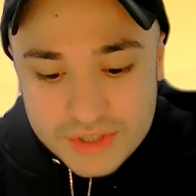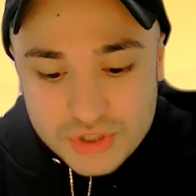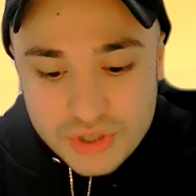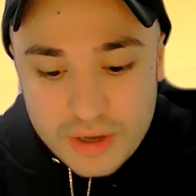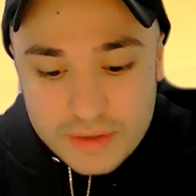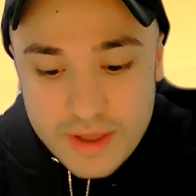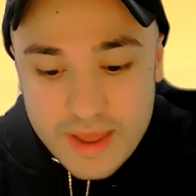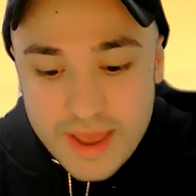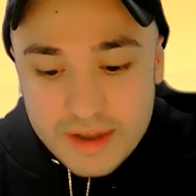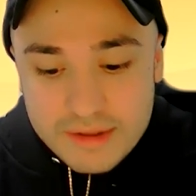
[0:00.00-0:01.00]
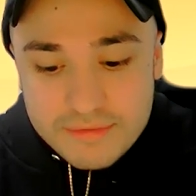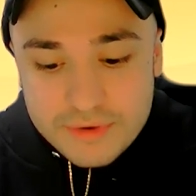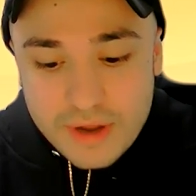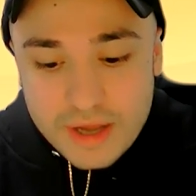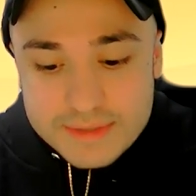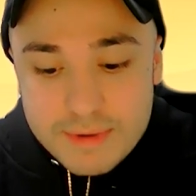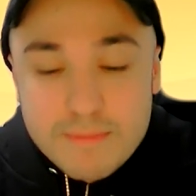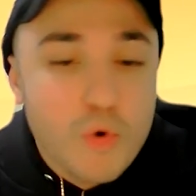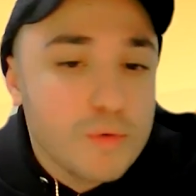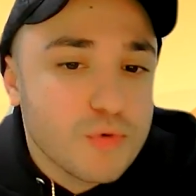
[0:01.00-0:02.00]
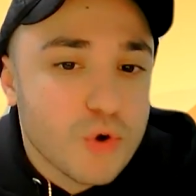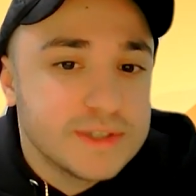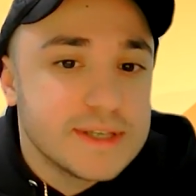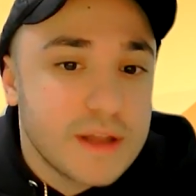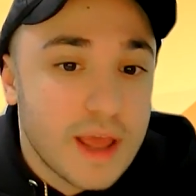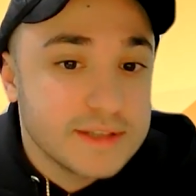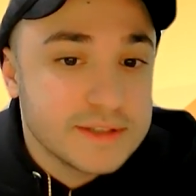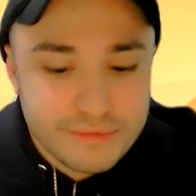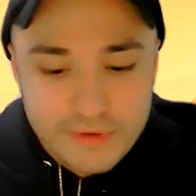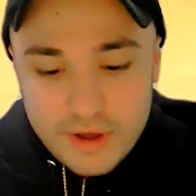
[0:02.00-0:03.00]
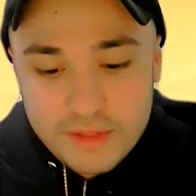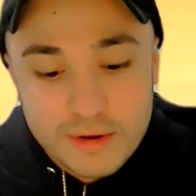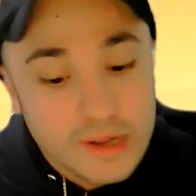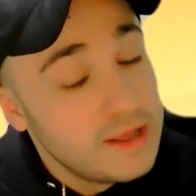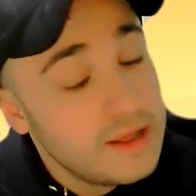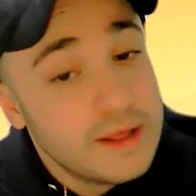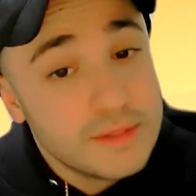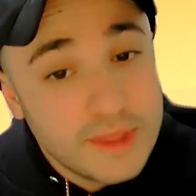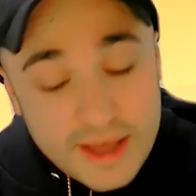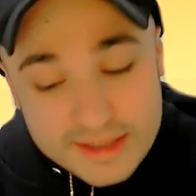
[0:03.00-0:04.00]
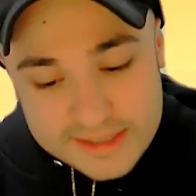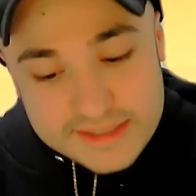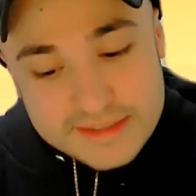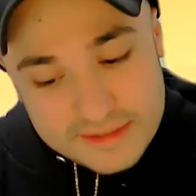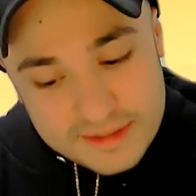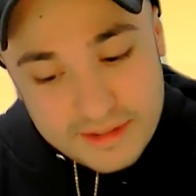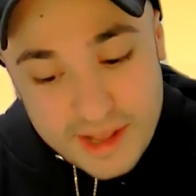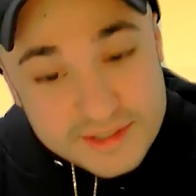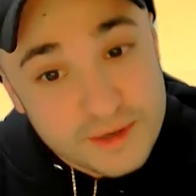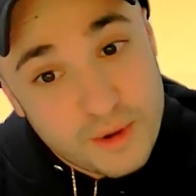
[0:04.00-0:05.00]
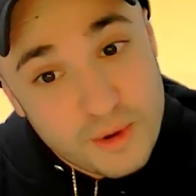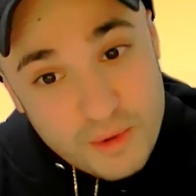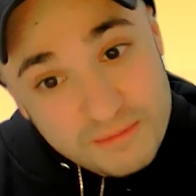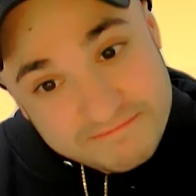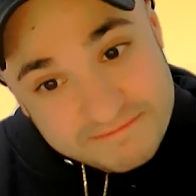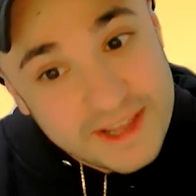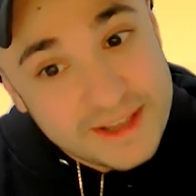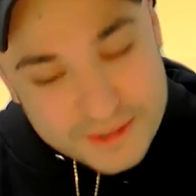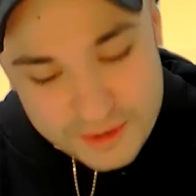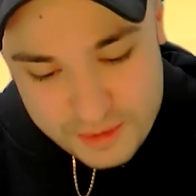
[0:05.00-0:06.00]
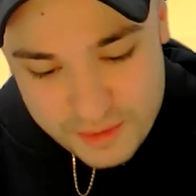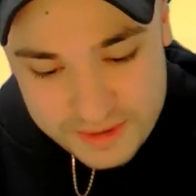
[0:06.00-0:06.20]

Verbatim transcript: child, and he forgot to be more present as a father. That's a good one. That's a good one.